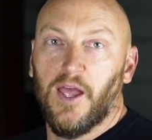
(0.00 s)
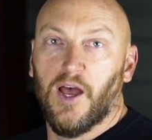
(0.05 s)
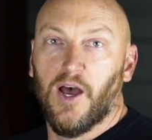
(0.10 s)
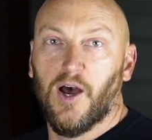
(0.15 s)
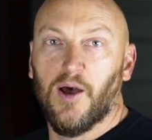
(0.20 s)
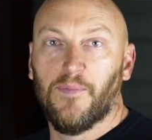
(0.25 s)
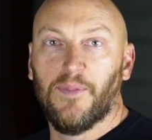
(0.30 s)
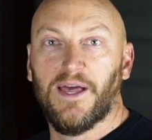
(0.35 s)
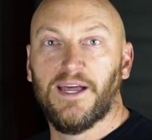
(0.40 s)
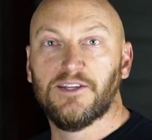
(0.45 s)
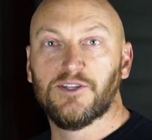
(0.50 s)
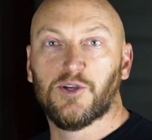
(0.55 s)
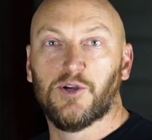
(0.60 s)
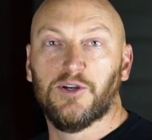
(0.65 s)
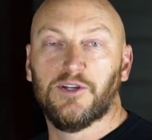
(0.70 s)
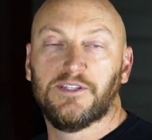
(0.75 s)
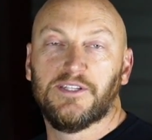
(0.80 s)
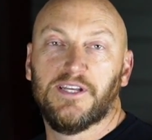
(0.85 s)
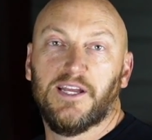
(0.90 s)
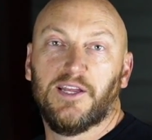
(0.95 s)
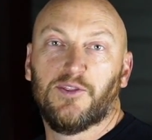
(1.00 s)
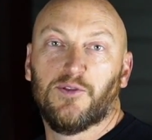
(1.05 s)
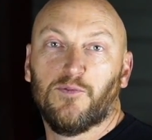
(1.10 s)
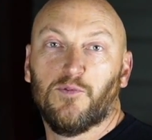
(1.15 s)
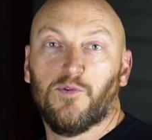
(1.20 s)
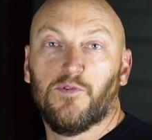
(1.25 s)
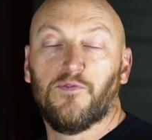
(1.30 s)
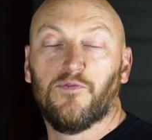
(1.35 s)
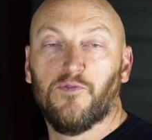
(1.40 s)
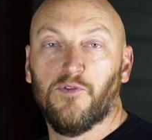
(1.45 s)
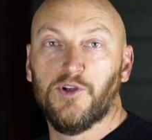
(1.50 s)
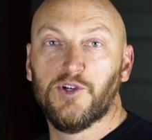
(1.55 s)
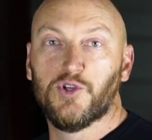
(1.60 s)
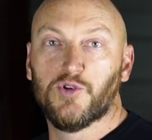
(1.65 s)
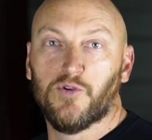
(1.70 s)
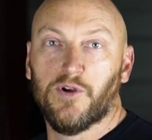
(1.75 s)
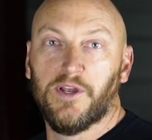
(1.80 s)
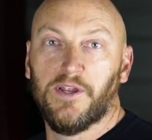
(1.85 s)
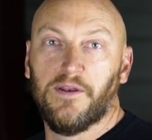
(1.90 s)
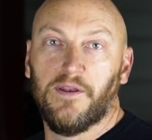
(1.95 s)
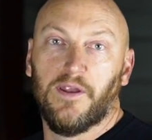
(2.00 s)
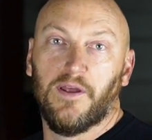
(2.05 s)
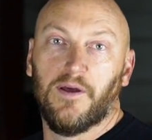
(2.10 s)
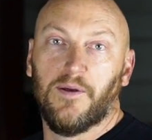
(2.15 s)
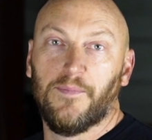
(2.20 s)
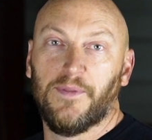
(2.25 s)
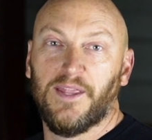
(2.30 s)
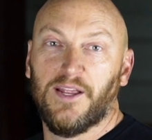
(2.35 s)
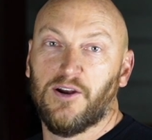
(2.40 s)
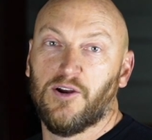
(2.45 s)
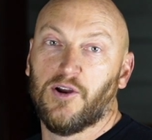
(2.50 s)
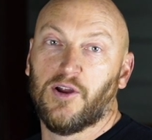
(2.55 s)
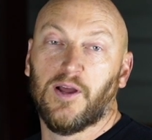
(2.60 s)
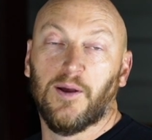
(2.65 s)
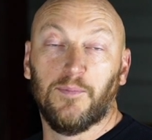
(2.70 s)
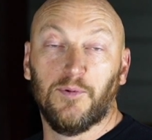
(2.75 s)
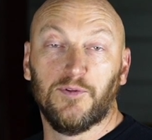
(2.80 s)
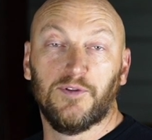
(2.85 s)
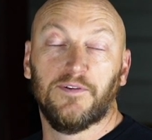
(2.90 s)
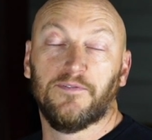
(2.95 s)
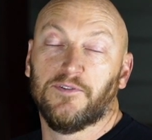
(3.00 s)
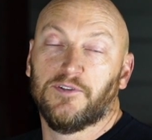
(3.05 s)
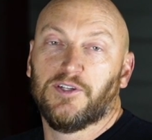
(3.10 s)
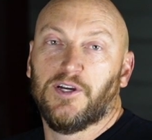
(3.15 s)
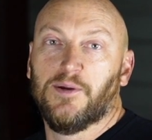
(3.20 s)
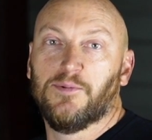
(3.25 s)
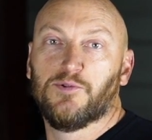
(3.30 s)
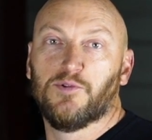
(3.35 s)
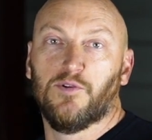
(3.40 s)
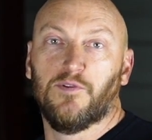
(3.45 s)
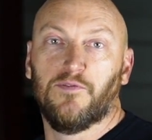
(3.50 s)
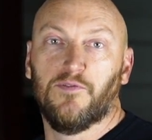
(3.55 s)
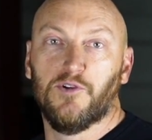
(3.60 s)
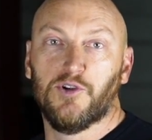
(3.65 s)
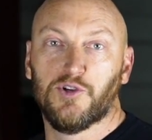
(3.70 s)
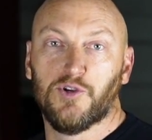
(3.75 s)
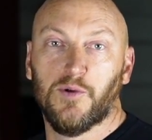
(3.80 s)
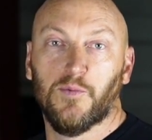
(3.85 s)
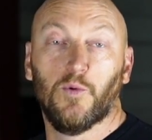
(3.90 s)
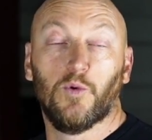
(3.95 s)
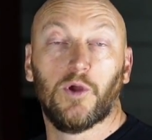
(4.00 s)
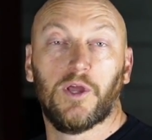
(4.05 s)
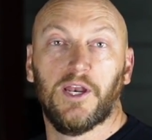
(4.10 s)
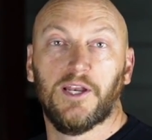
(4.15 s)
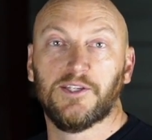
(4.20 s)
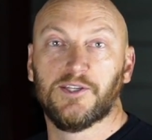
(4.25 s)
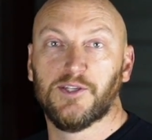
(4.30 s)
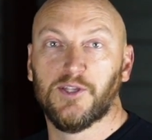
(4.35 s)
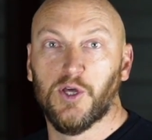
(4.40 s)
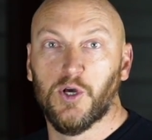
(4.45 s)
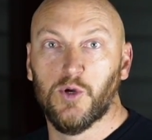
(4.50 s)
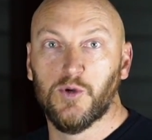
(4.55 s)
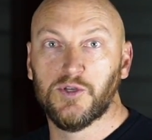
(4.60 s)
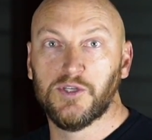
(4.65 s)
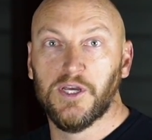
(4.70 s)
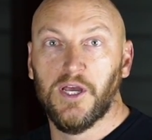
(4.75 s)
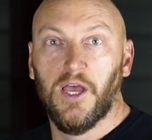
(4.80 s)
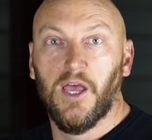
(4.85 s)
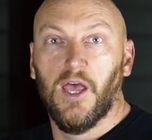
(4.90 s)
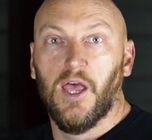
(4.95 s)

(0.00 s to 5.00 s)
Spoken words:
That is going to take the refrigerant. There are a couple different types of refrigerant. We'll get into those.